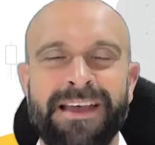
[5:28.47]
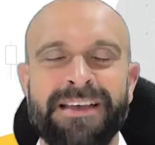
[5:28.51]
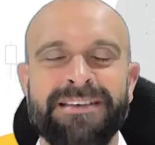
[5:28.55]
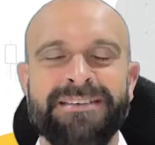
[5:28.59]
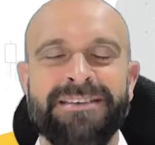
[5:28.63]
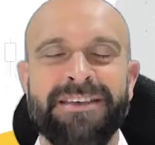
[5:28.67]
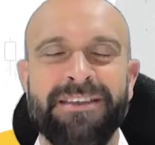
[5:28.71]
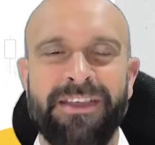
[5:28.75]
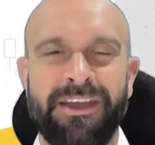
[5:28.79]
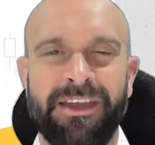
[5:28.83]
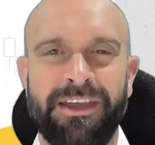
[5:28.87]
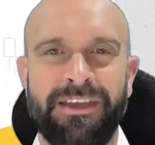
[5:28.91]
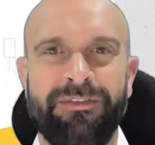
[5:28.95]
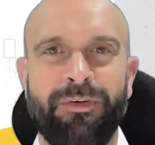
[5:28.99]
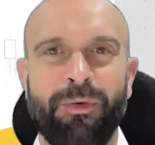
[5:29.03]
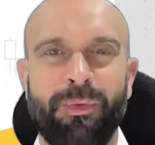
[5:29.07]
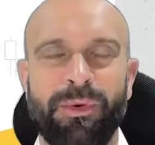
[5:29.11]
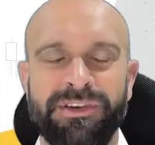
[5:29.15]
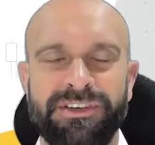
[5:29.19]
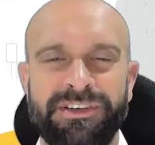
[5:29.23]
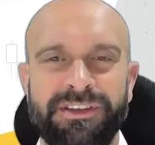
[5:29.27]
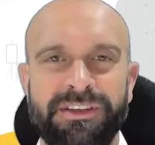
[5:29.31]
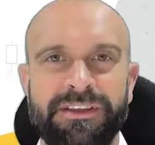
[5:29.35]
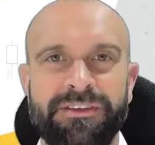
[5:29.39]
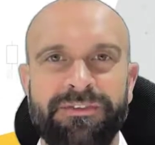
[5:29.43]
So thank you for
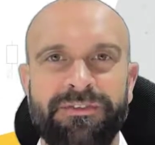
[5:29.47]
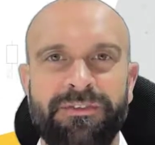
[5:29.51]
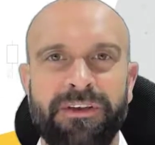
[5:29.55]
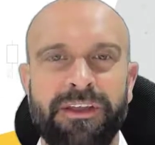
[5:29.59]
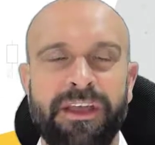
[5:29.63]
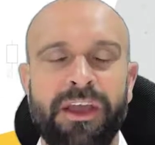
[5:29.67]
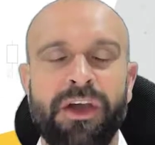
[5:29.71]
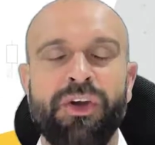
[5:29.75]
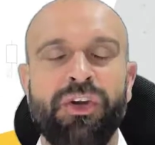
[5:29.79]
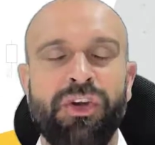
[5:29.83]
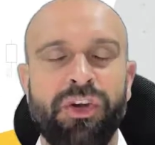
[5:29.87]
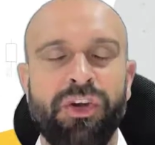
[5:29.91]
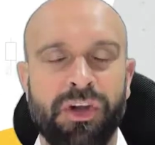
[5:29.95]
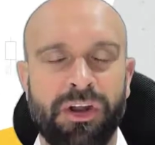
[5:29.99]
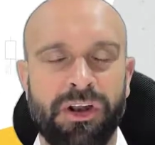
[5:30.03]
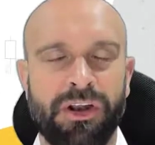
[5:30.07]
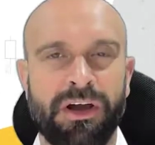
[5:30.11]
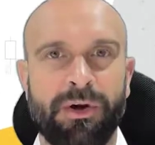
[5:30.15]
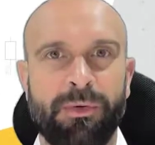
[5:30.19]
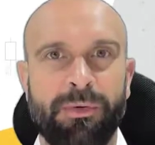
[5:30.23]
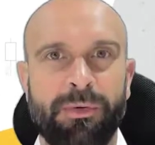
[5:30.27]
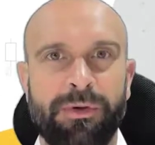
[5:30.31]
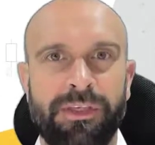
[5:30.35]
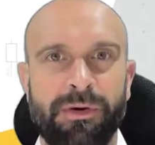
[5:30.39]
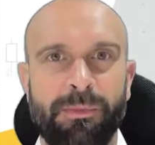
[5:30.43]
watching this video. Good
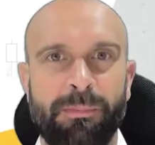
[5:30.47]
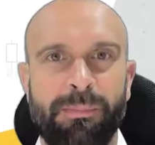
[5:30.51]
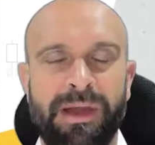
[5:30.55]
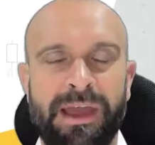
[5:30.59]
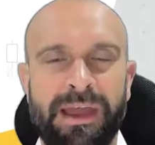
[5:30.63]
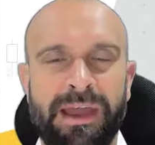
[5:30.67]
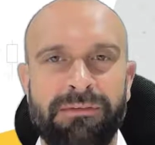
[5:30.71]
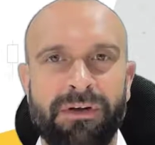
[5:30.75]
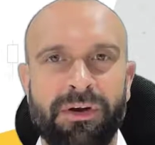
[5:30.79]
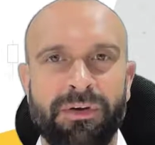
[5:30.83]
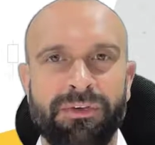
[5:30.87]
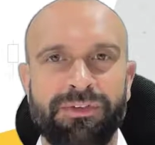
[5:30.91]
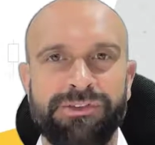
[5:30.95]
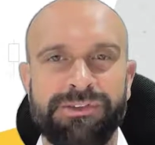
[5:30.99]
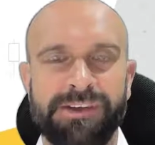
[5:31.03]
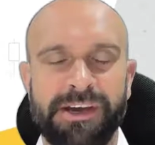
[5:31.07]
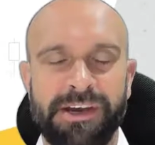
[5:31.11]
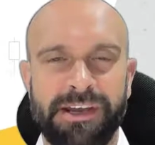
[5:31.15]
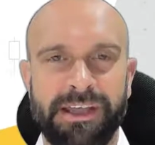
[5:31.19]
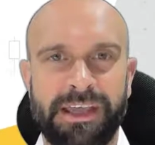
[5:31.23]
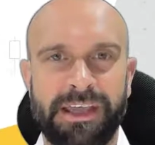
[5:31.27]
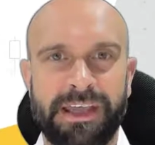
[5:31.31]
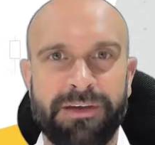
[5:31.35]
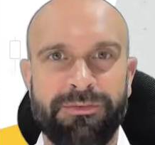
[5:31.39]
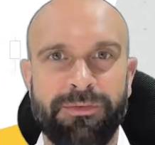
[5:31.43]
luck with your payrolls
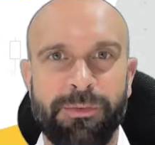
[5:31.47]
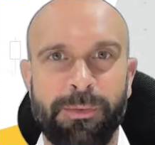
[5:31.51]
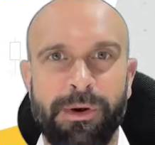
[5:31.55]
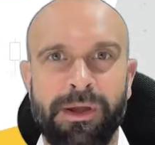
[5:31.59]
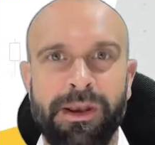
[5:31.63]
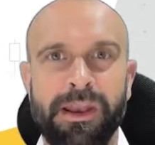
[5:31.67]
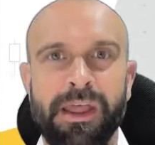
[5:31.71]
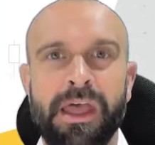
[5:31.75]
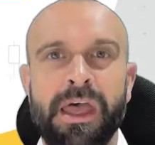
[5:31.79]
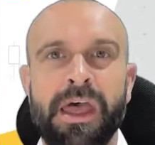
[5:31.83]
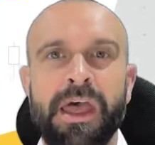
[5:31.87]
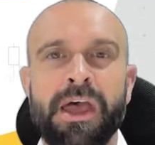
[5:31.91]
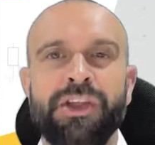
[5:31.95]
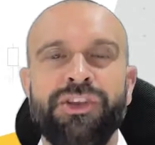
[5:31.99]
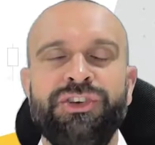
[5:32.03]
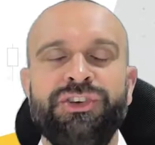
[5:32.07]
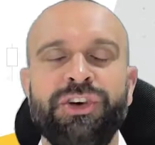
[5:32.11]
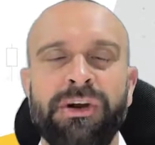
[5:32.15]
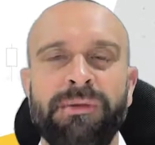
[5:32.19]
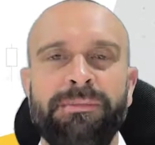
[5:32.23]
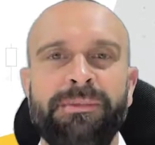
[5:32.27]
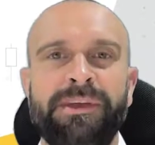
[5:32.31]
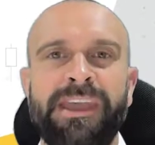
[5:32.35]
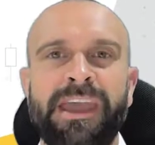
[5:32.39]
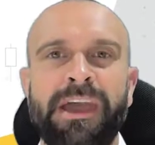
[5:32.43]
trading, everyone.
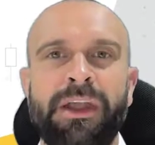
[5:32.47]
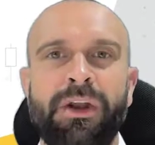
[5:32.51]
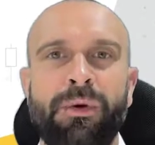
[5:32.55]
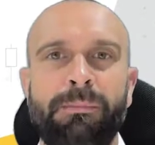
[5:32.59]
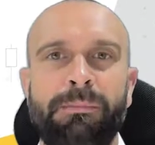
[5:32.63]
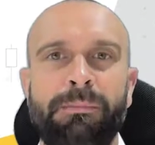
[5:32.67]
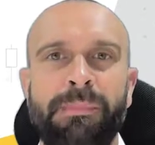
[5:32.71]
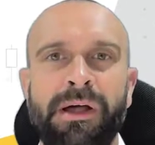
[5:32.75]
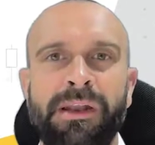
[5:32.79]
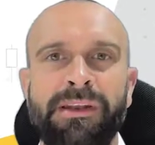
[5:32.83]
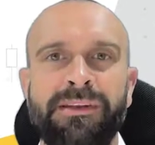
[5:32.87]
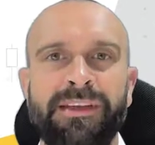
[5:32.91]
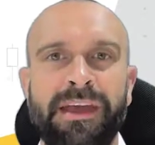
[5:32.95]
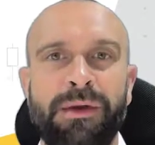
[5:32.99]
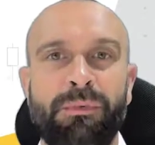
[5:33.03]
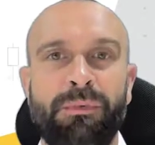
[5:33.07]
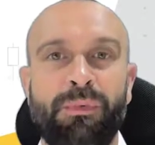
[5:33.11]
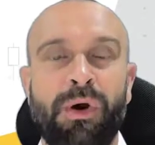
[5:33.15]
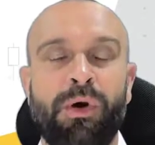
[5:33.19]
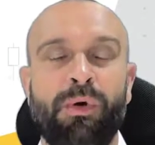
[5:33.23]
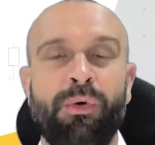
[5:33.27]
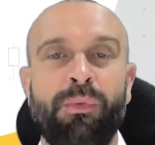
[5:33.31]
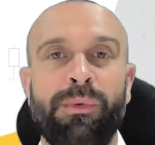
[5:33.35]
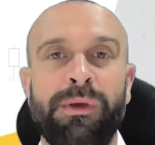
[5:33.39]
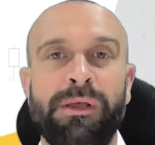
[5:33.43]
Join me again on Monday,
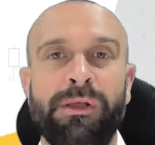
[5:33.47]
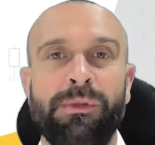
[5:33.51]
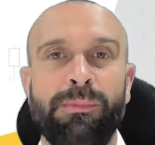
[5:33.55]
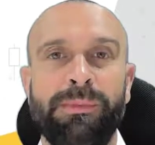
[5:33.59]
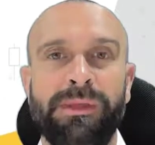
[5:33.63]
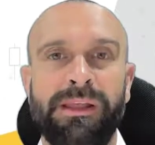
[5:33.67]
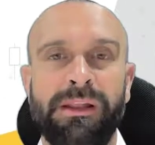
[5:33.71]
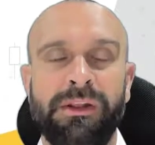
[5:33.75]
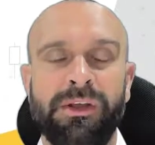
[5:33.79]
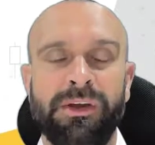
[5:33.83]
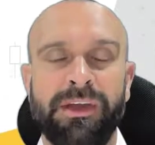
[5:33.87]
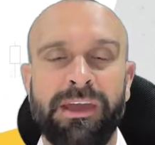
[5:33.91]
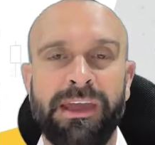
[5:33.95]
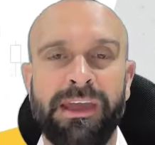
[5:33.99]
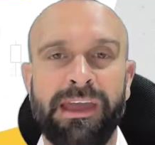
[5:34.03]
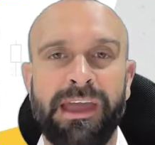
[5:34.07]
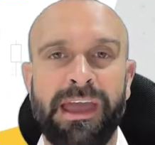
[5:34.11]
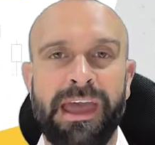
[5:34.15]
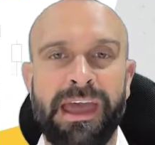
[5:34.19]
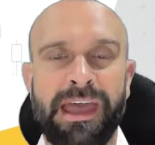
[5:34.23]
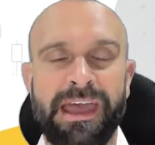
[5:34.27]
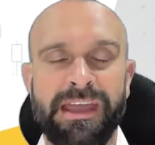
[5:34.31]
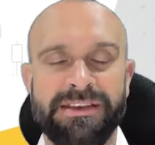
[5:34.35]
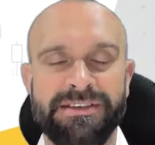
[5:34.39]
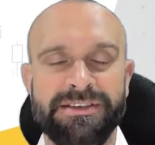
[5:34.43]
where we'll be looking
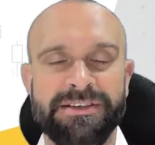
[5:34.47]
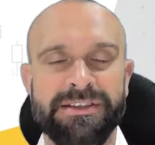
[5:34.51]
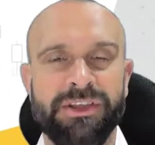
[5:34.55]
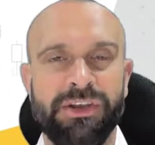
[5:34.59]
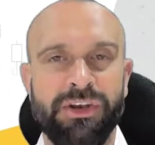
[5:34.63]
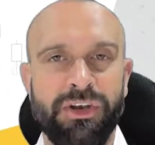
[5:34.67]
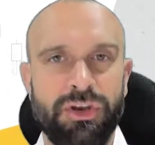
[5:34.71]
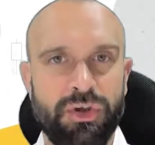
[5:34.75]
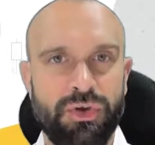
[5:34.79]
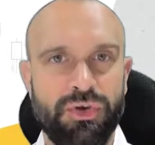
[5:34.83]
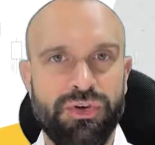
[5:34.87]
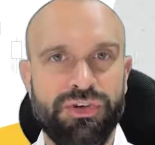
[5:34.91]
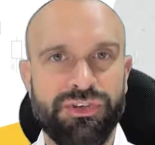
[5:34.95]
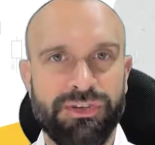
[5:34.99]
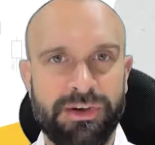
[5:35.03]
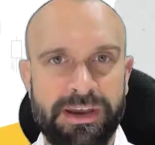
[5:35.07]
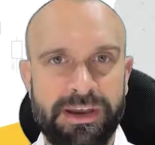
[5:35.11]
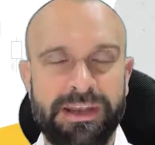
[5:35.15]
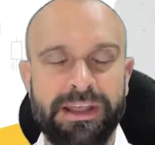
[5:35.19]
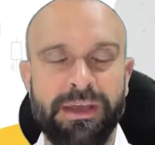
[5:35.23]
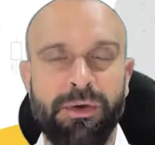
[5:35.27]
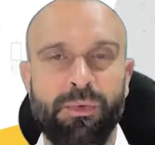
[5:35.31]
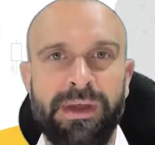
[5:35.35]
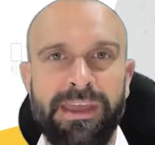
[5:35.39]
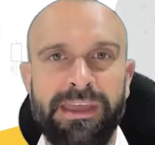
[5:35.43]
ahead to the new
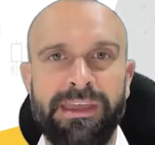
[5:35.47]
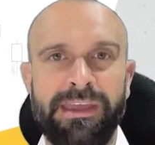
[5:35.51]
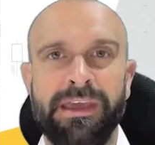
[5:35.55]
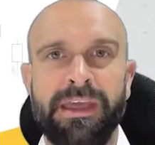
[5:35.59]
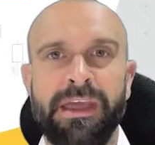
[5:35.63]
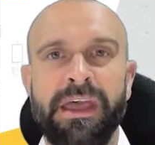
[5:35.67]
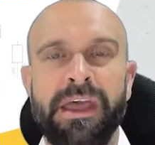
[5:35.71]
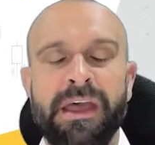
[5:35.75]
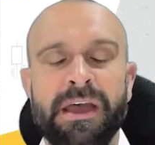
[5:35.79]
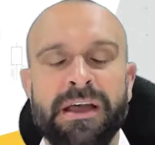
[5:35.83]
trading week.